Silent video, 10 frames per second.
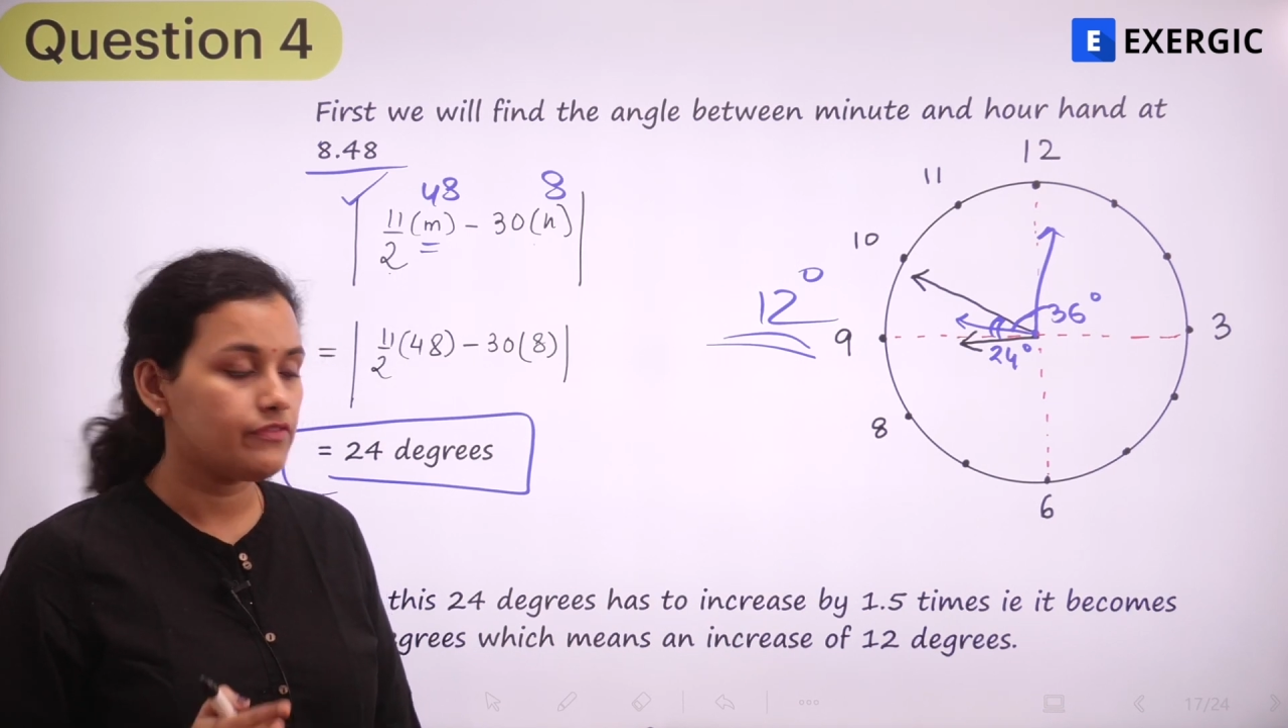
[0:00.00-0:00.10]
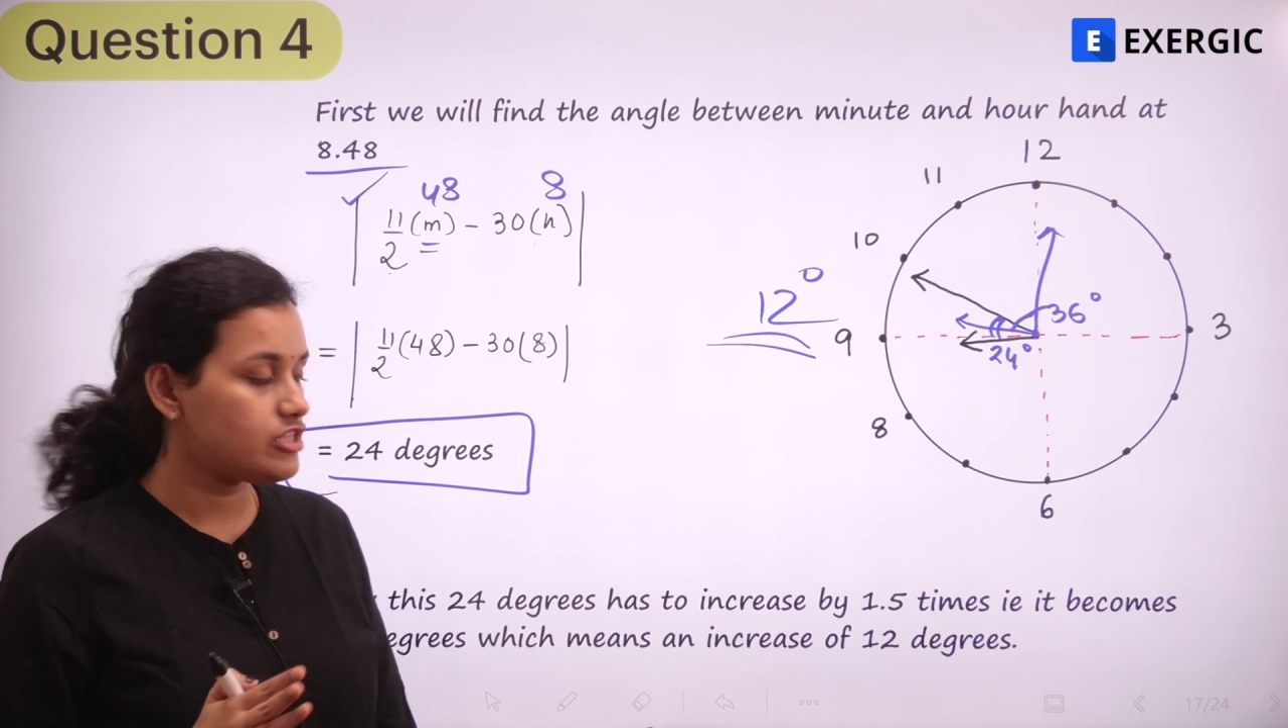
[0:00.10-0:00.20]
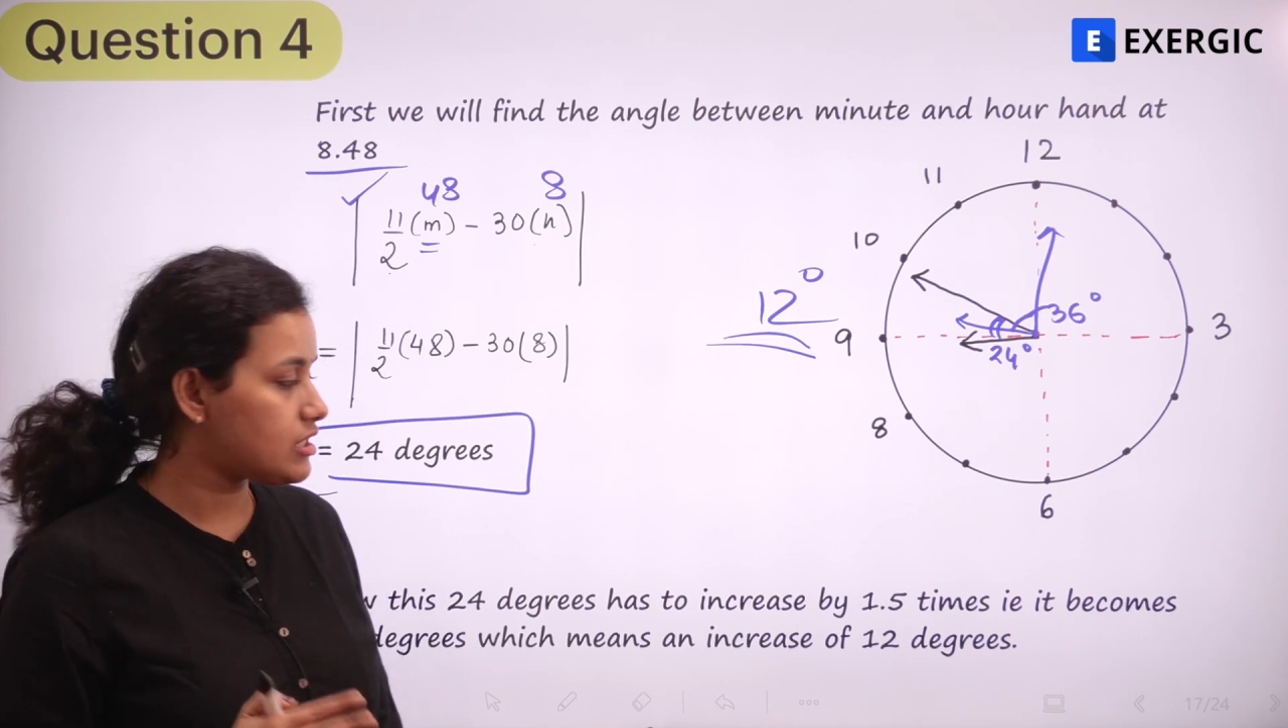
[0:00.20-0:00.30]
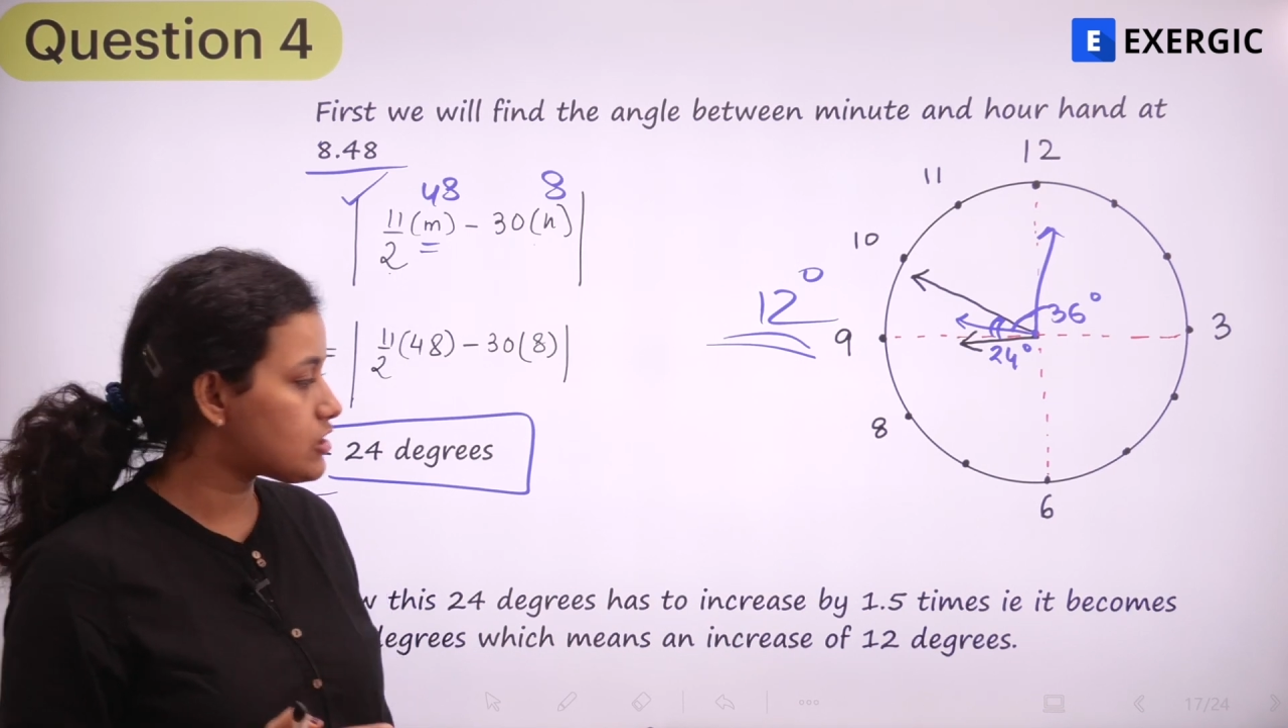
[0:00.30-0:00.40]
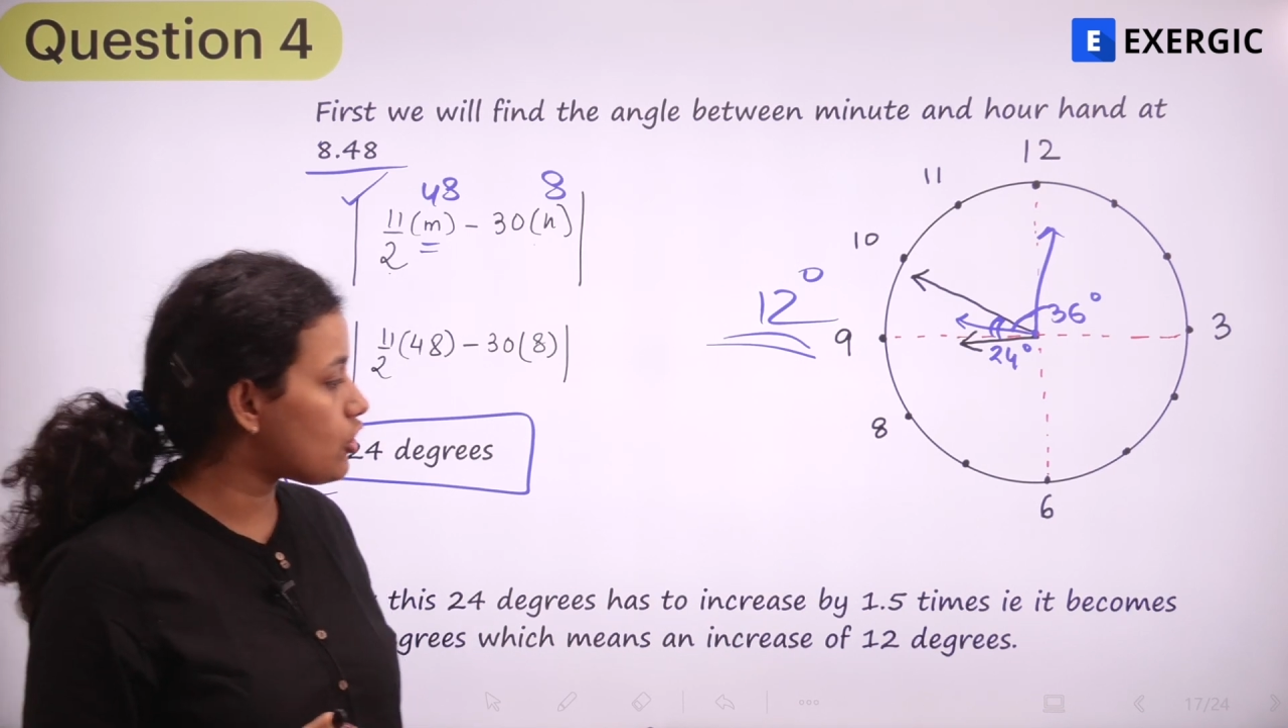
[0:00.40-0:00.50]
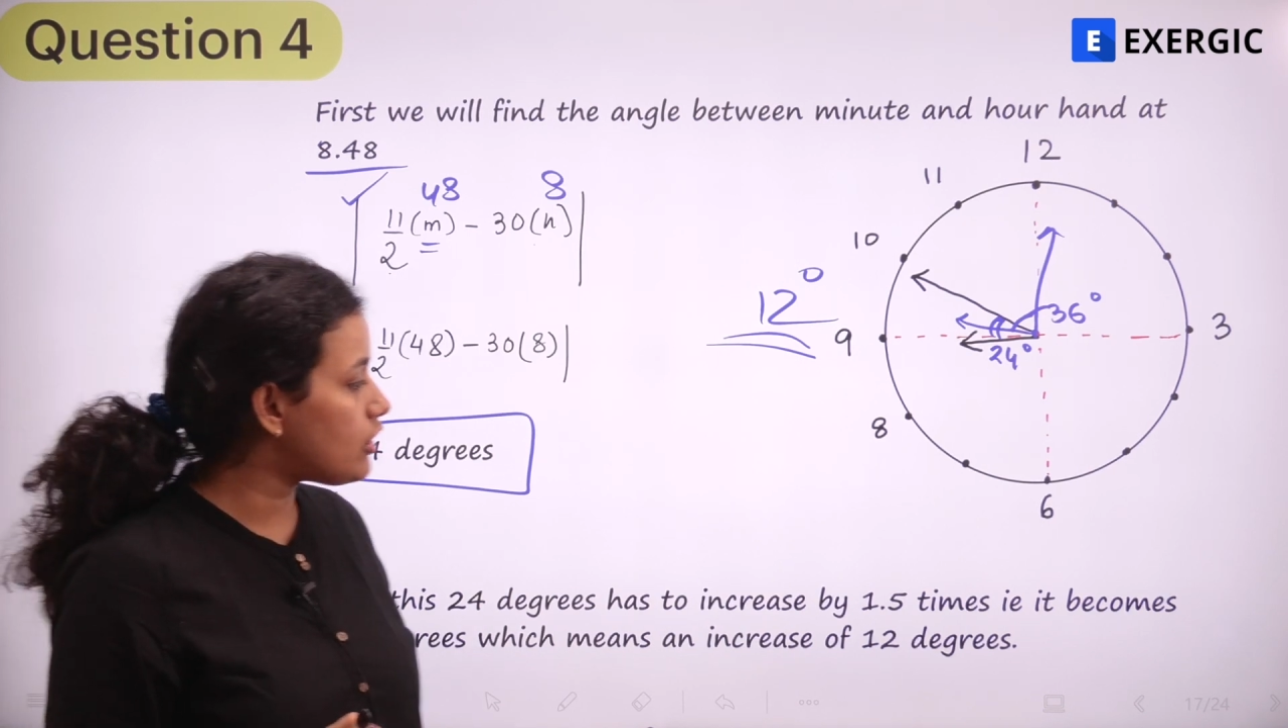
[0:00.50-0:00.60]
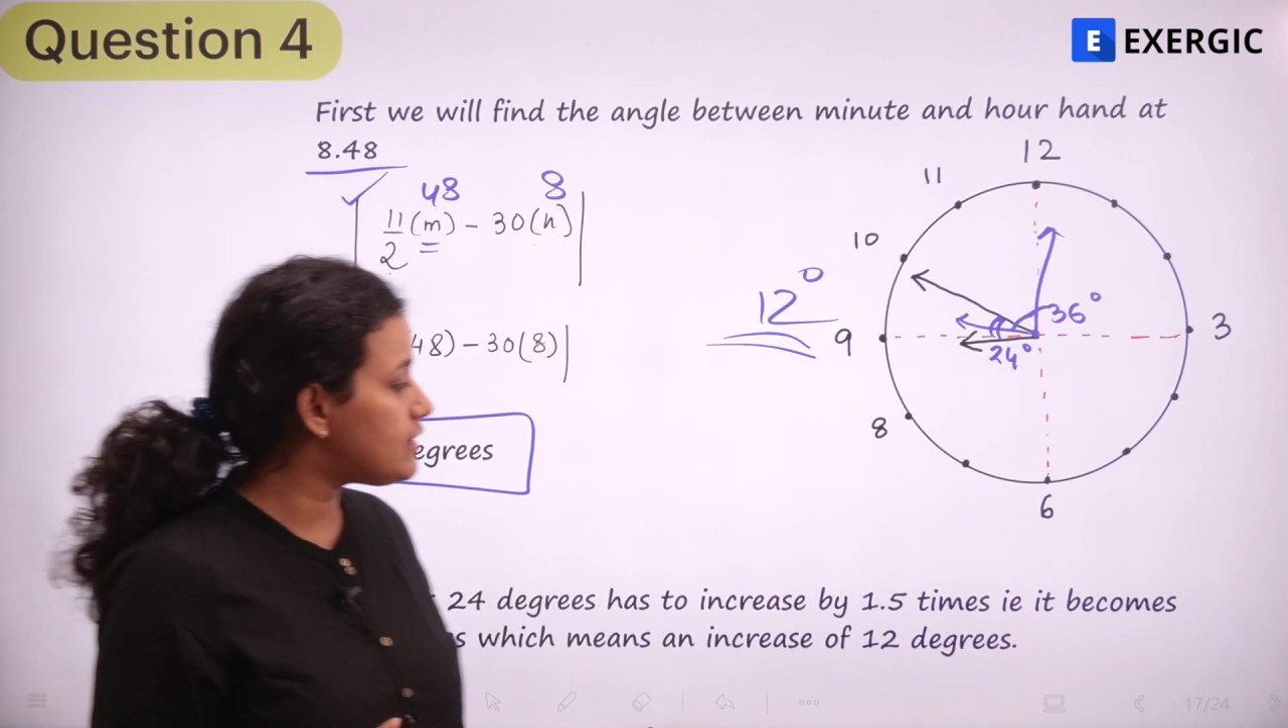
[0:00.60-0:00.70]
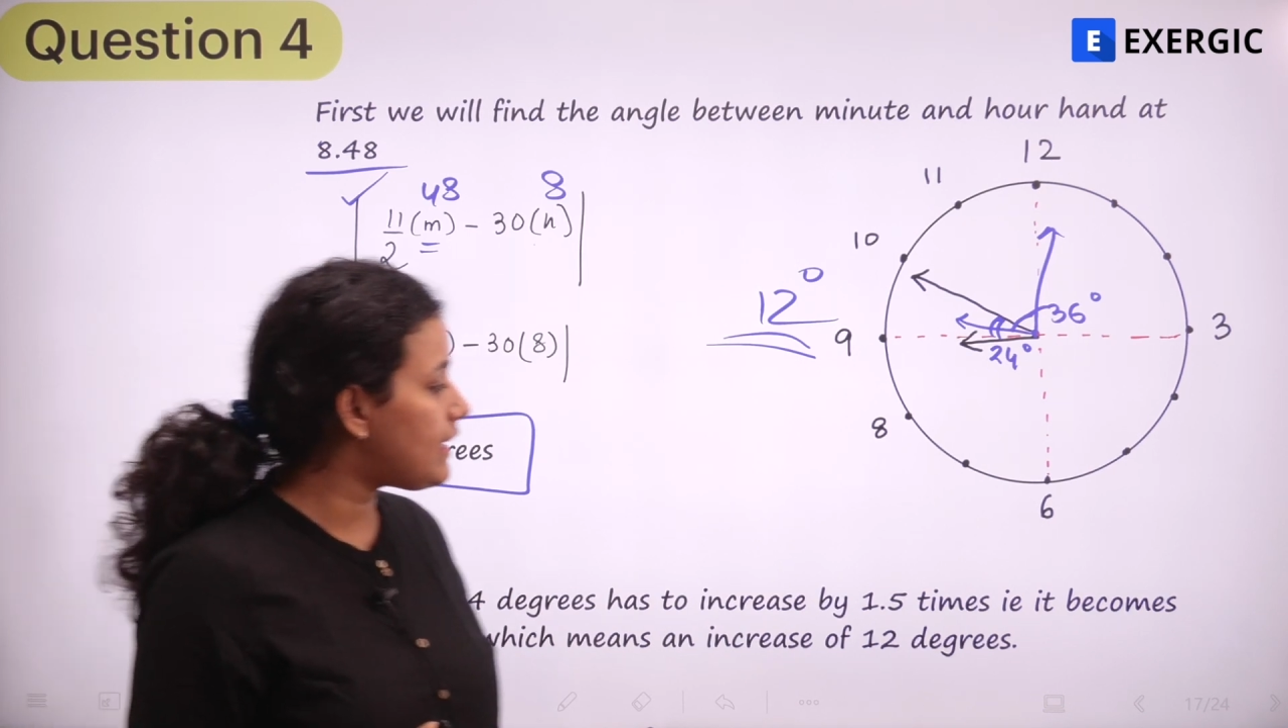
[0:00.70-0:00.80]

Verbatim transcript: we just saw the